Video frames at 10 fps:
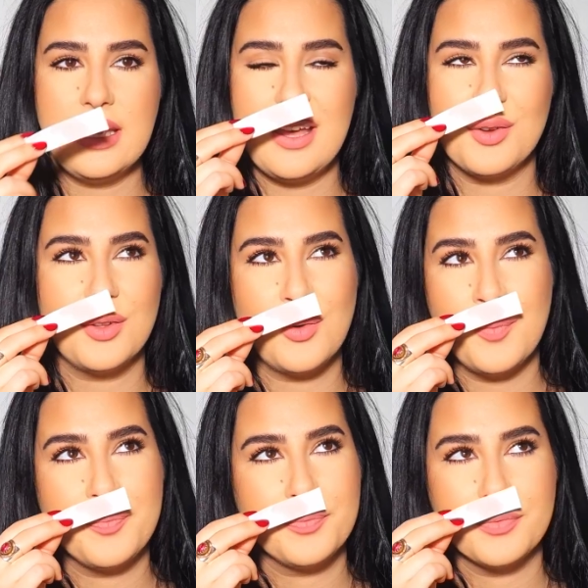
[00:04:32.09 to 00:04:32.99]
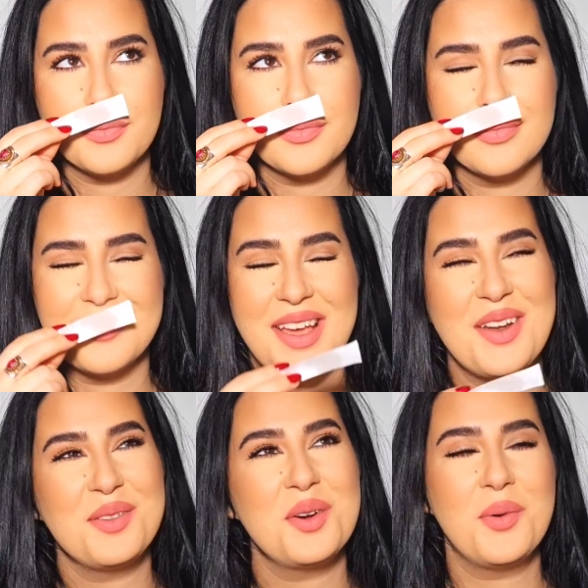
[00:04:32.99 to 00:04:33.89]
I don't know
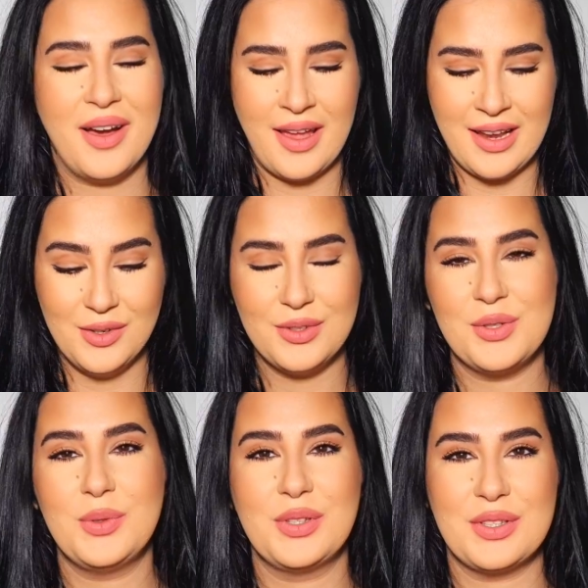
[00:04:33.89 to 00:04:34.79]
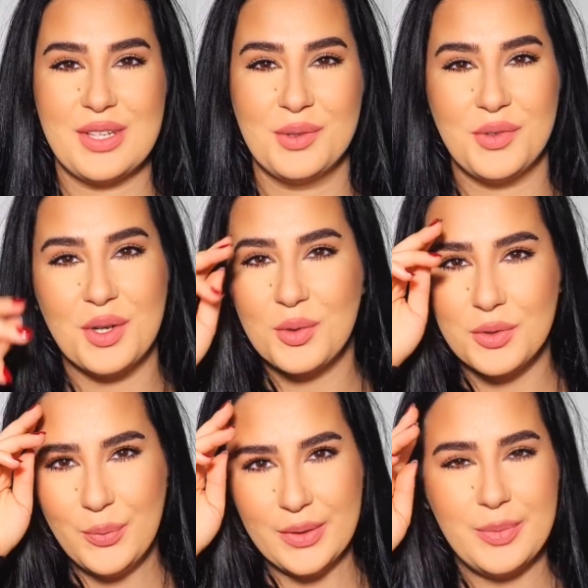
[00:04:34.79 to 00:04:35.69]
why. I know this will not sound very
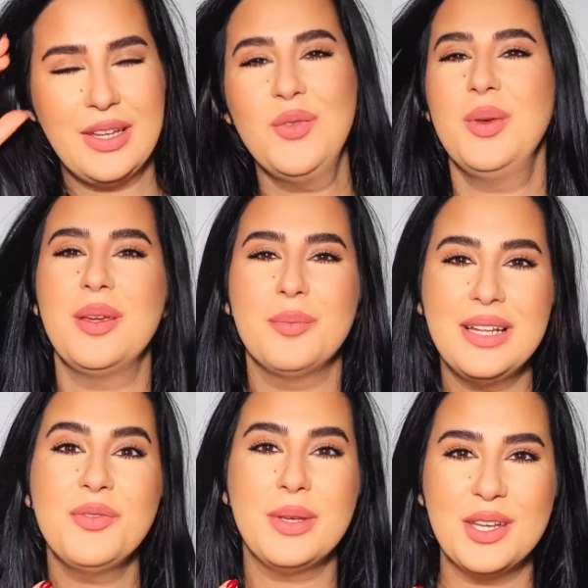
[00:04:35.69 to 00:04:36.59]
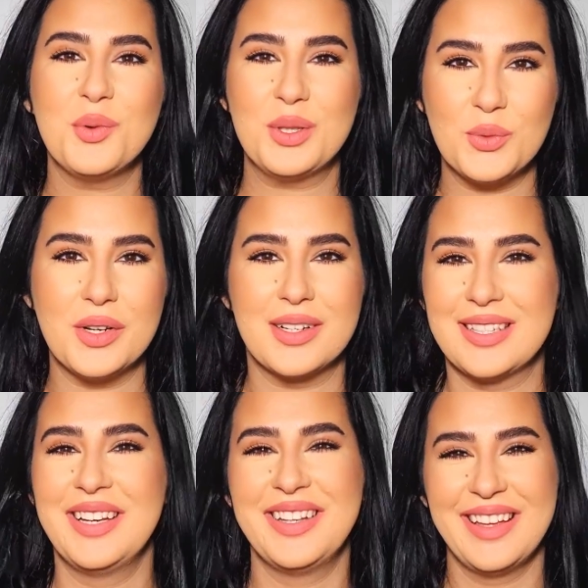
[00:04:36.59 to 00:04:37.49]
good, but believe me, here it
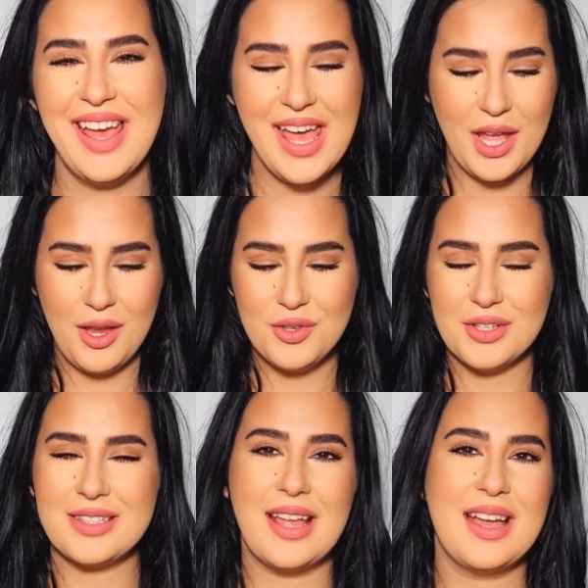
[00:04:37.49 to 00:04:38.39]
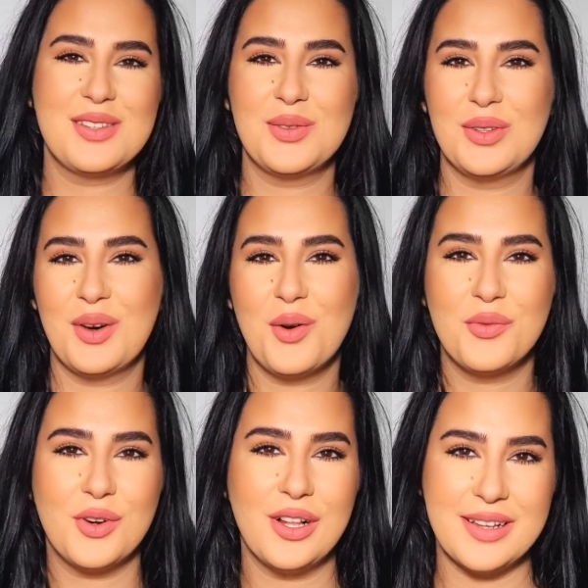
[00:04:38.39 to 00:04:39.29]
works. It just adds to the
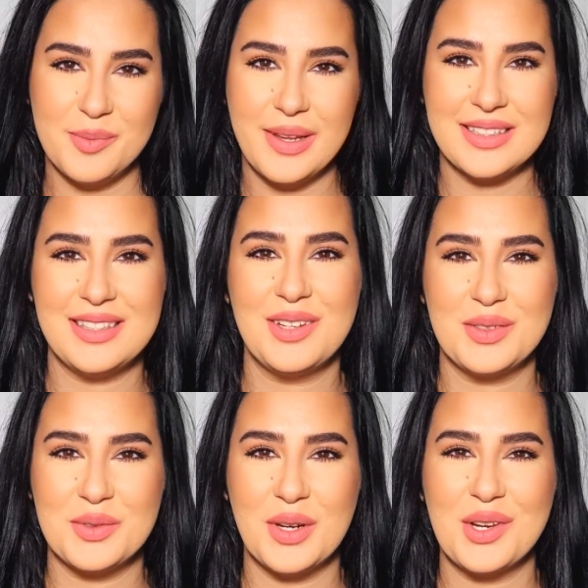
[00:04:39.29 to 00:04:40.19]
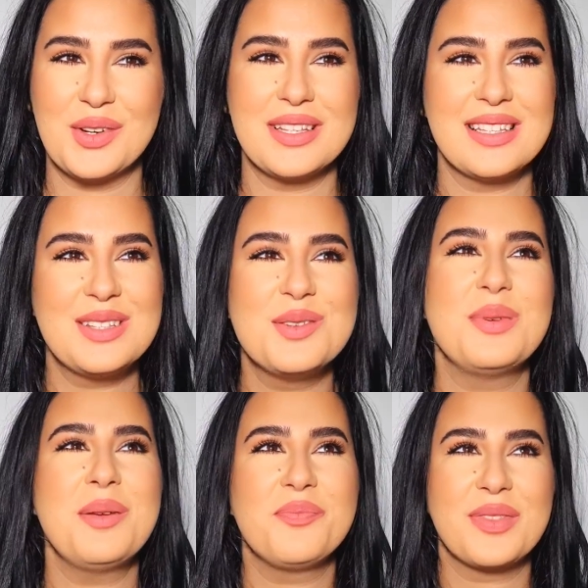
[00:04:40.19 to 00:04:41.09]
overall complexity of the fragrance. To
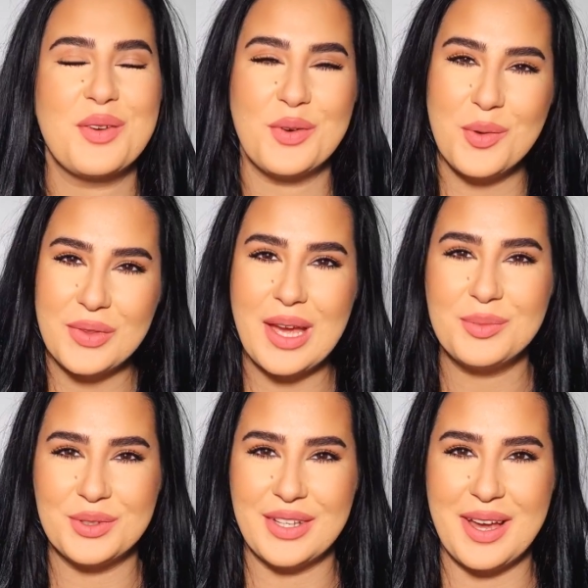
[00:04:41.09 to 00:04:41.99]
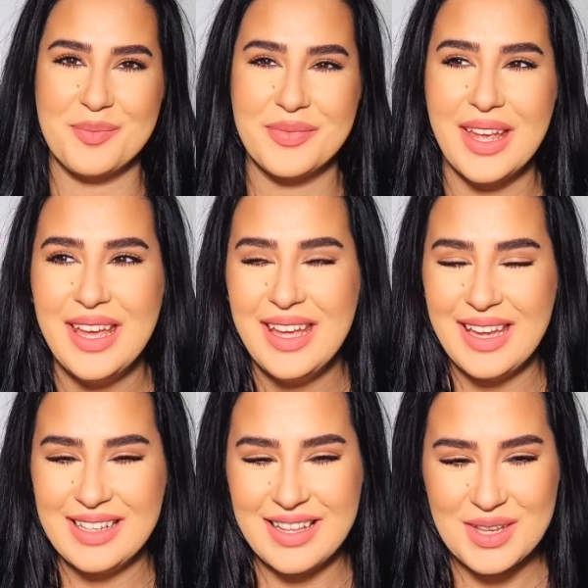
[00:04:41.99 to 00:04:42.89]
me, from time to time,
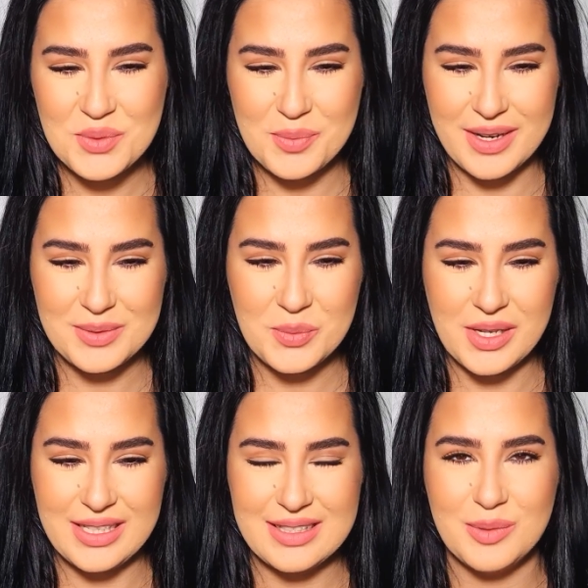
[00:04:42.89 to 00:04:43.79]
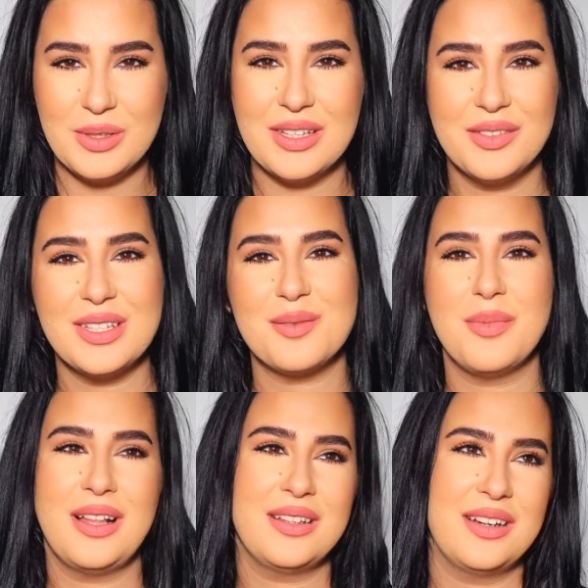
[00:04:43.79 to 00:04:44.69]
it does remind me a little bit of the
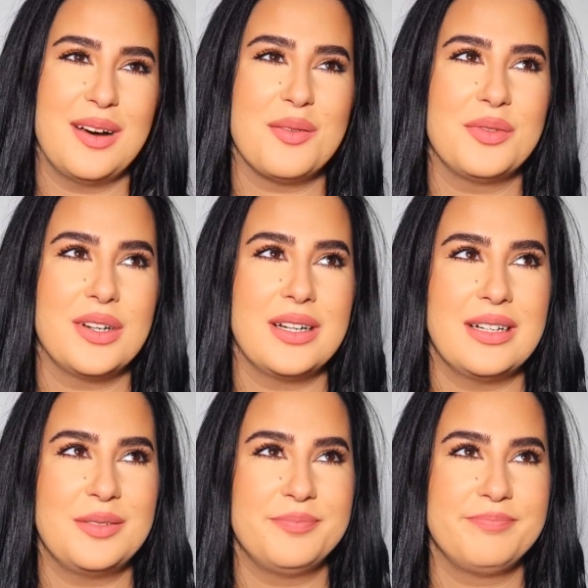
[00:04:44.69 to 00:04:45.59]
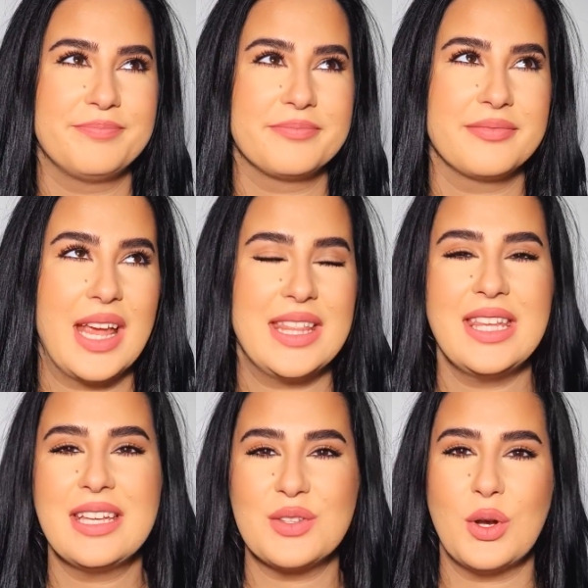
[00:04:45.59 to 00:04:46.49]
smell of, I
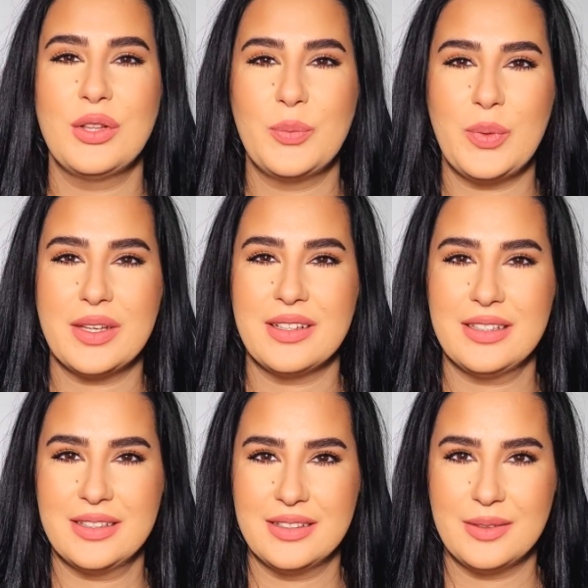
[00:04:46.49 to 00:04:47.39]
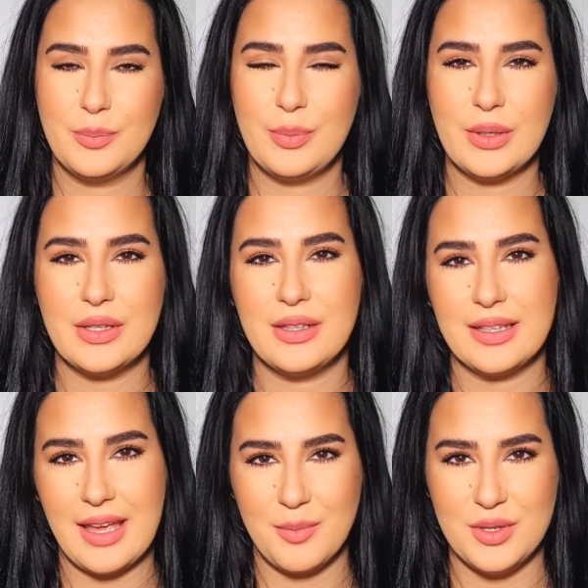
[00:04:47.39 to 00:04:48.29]
think it's called
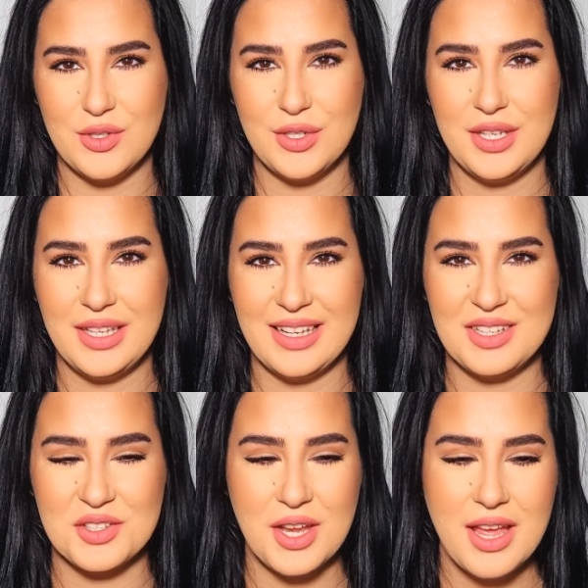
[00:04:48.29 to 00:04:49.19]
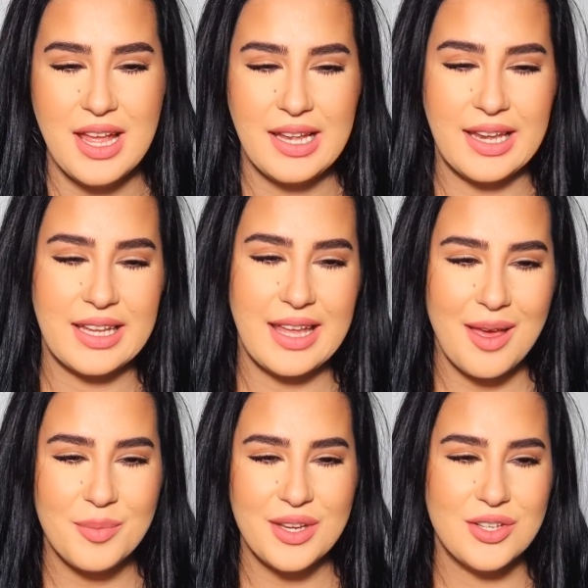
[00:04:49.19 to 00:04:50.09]
pickled cabbage in English, like
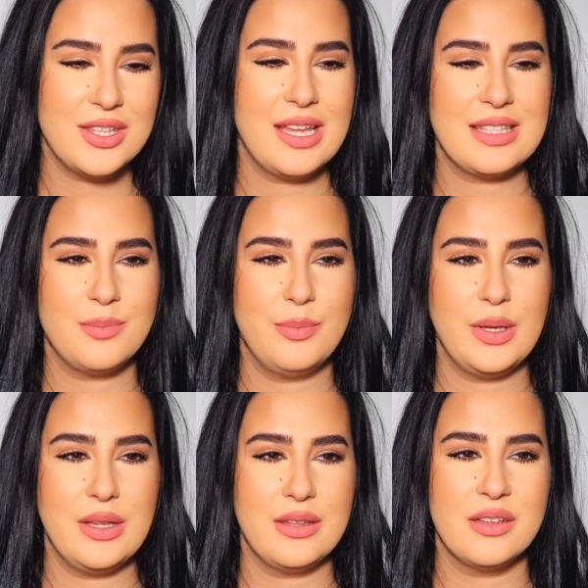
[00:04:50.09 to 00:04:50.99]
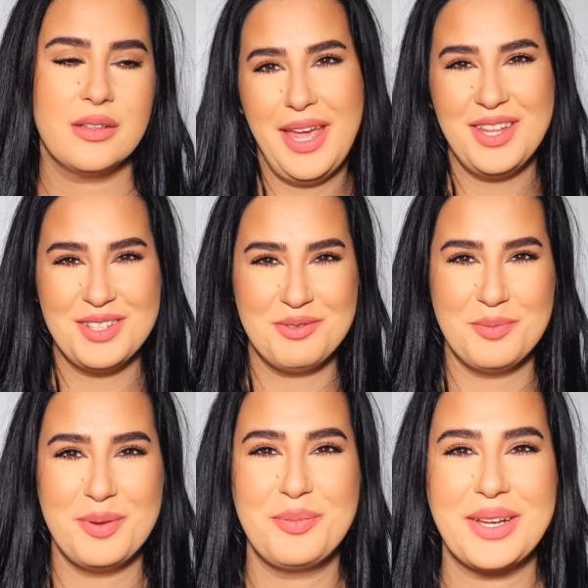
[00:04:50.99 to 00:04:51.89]
cabbage that's been made
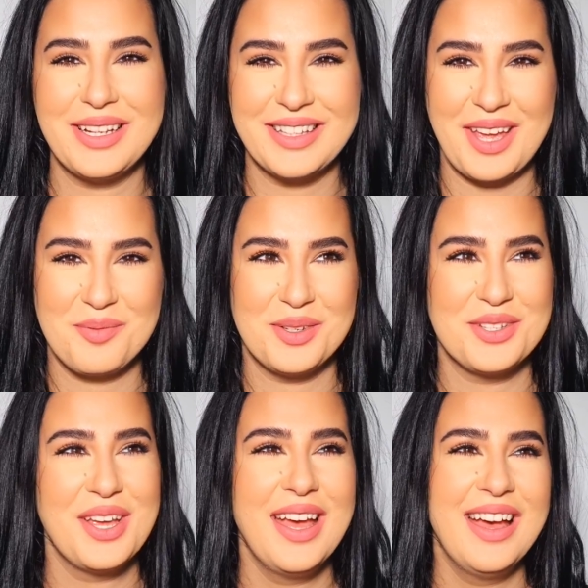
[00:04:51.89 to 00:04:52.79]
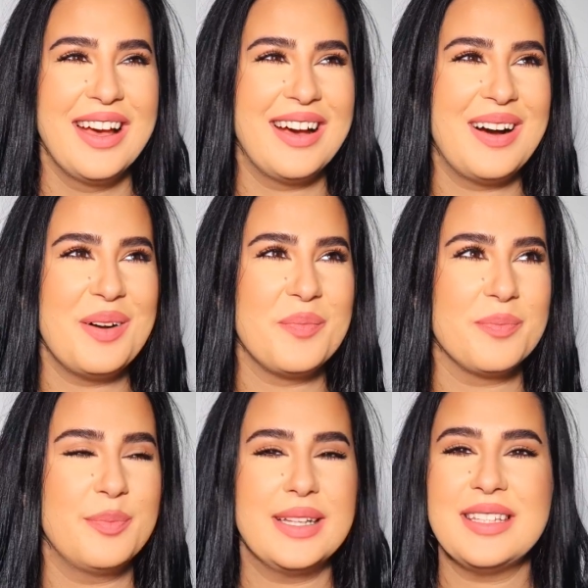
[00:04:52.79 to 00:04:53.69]
to be pickled cabbage,
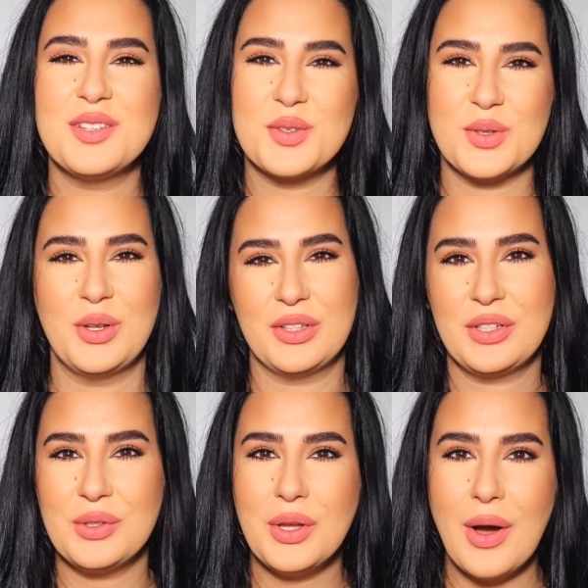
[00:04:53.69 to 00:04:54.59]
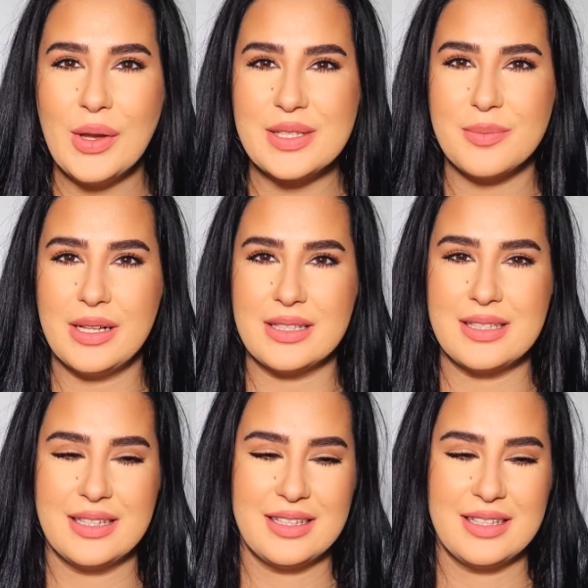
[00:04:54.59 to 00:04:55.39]
but in salt. You know how it smells?